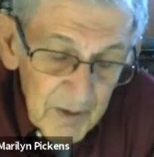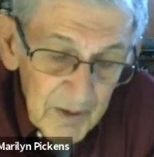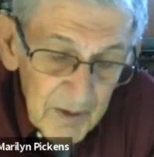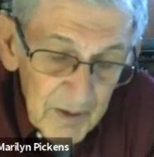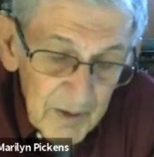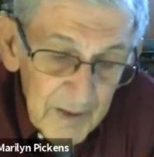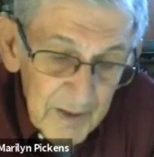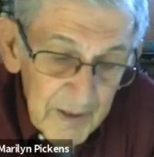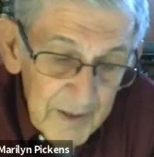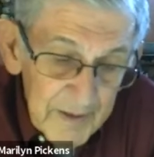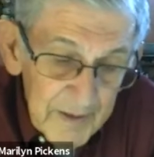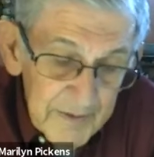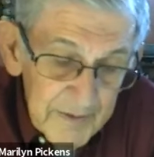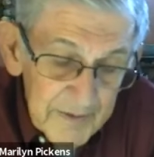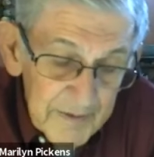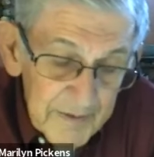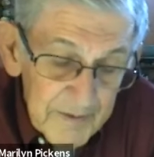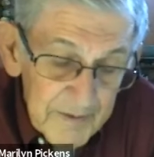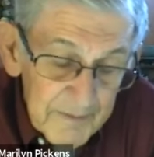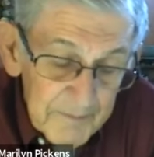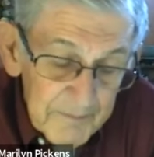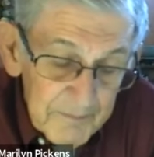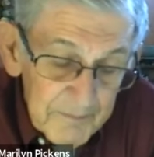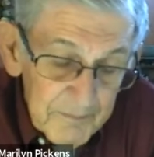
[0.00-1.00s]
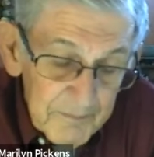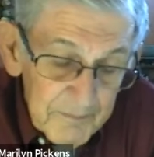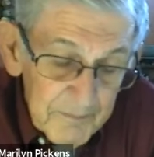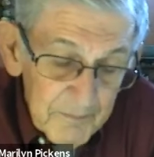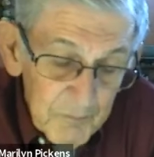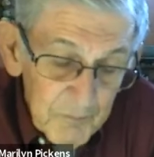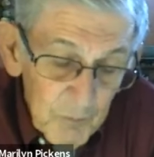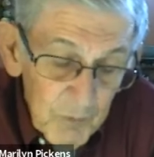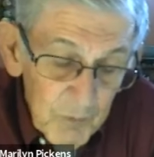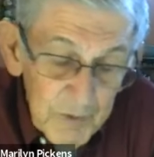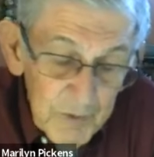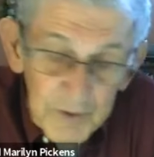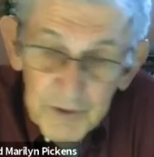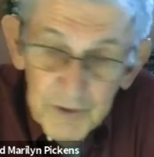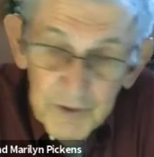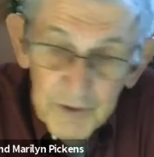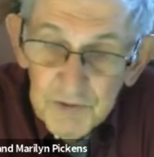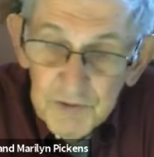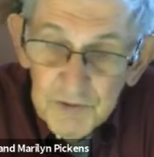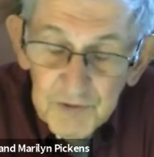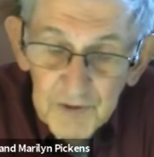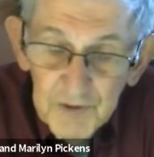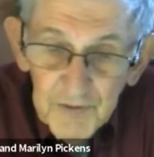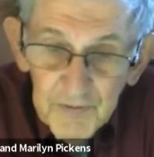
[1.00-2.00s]
And we
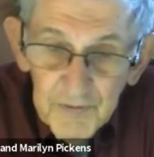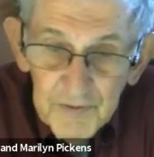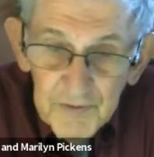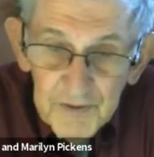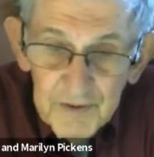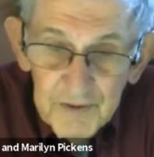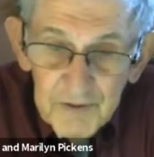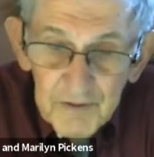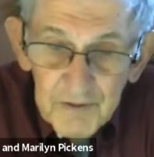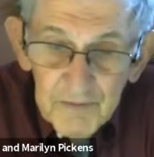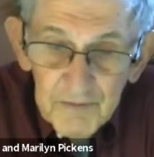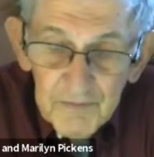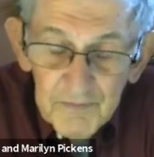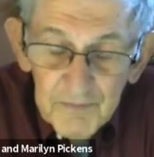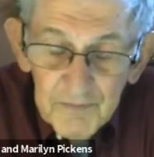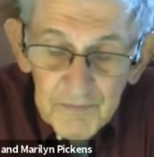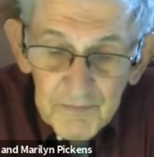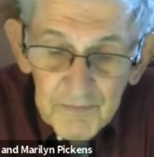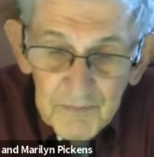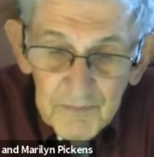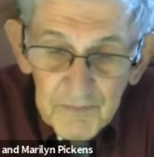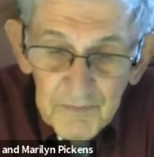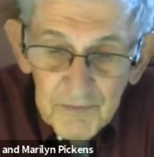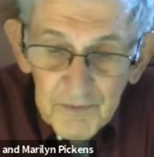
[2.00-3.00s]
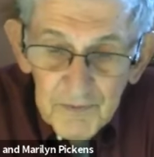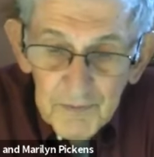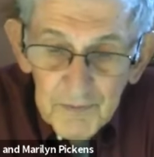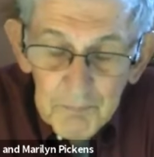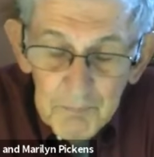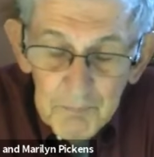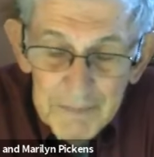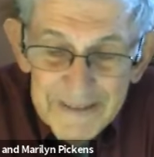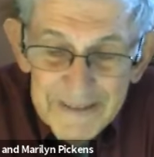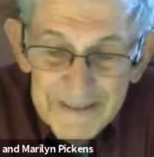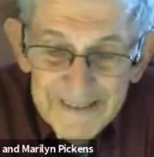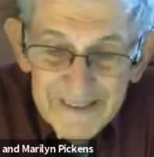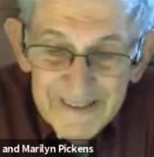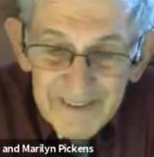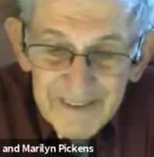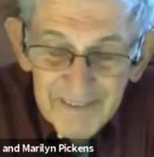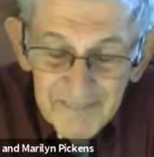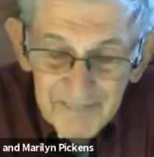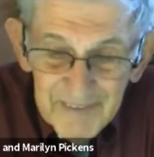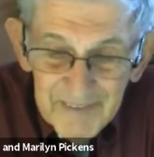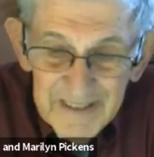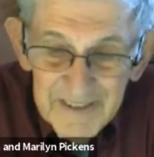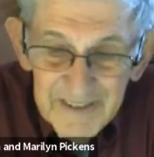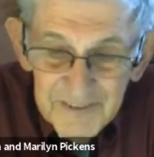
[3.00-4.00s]
usually think of the meaning
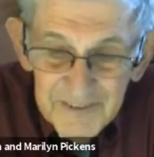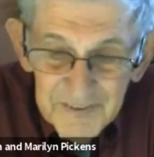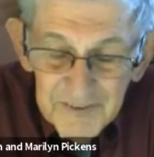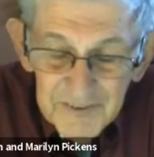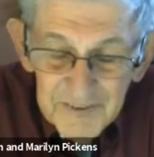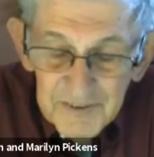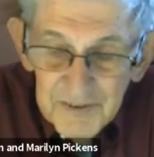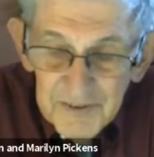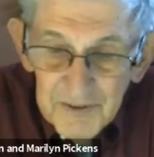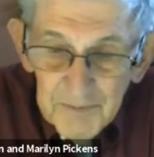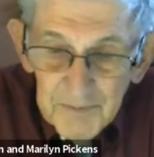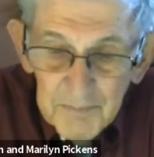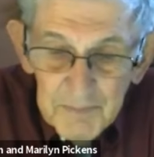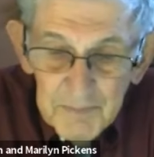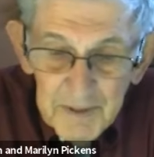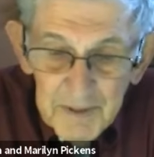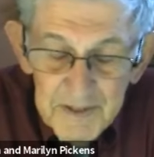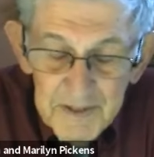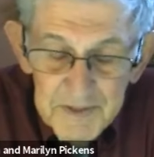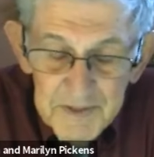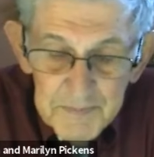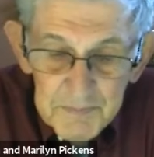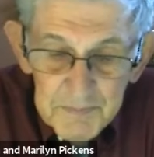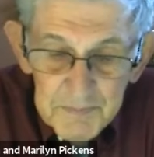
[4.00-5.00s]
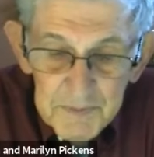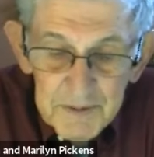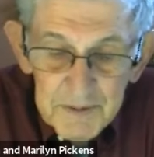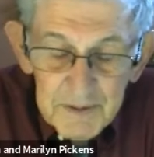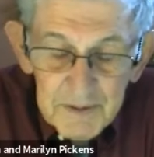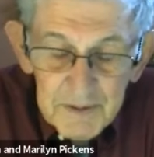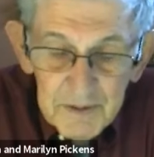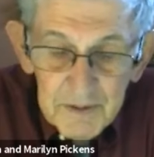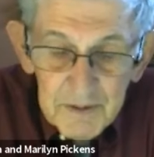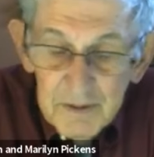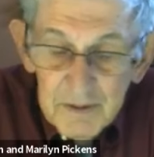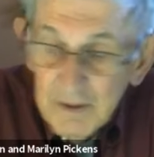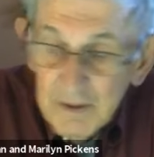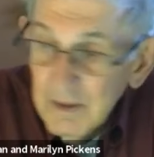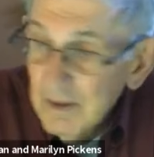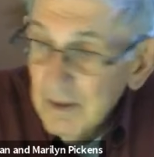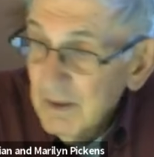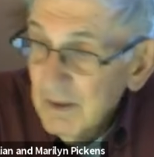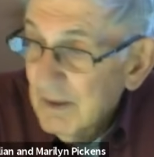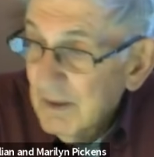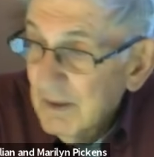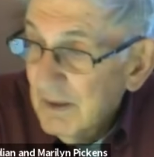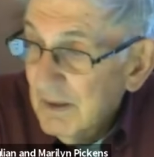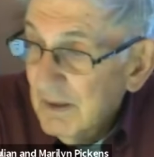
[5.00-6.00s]
of that term as being
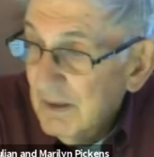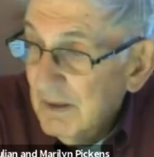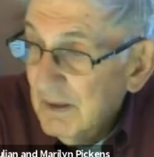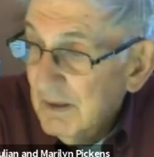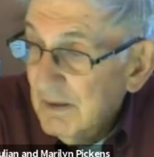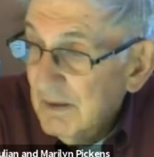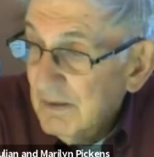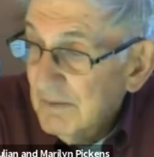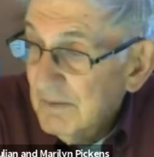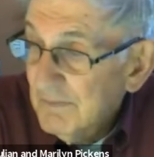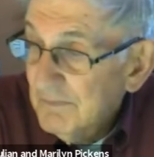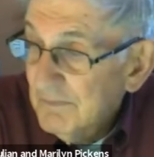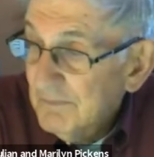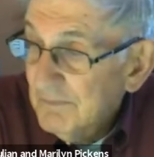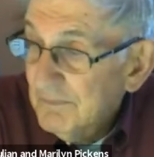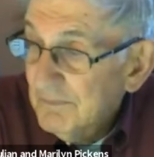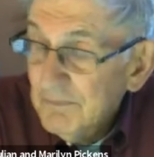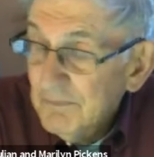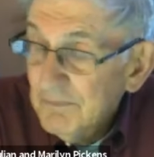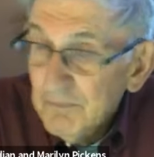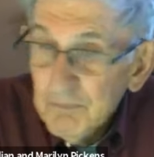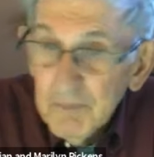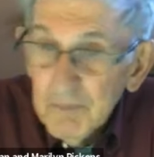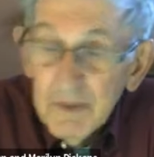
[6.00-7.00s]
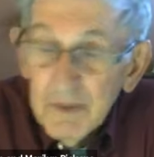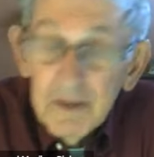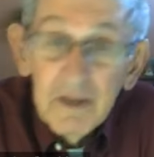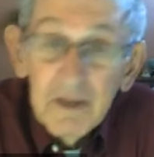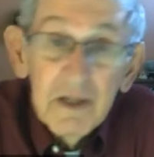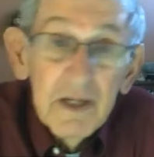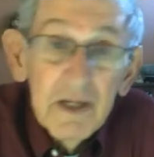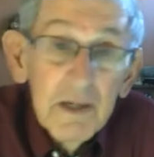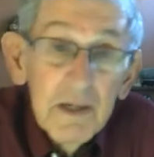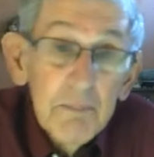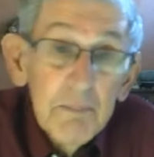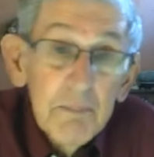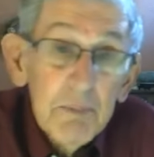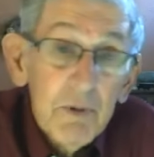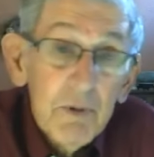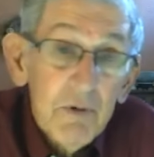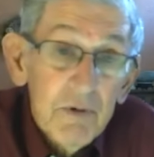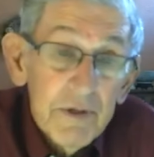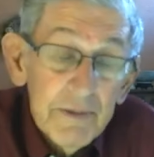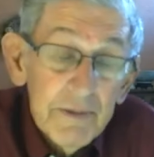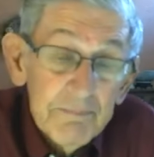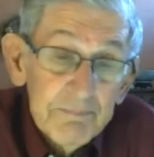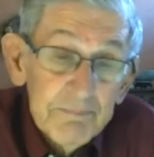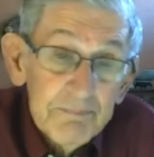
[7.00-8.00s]
a
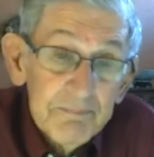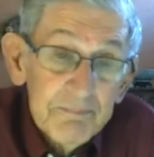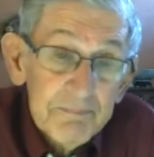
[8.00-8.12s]
hypocrite.